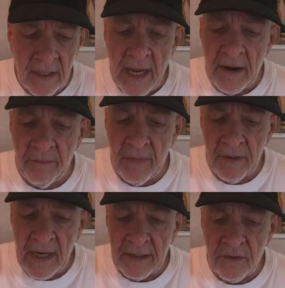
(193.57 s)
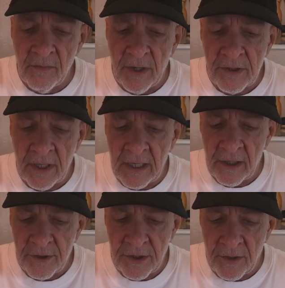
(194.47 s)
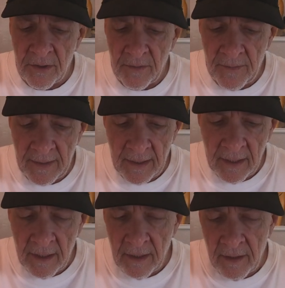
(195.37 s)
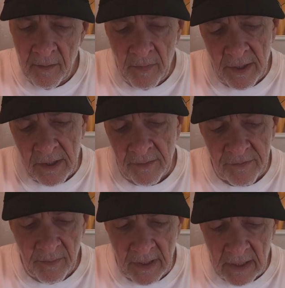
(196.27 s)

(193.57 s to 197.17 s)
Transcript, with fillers: not, not too much in English here, but it comes from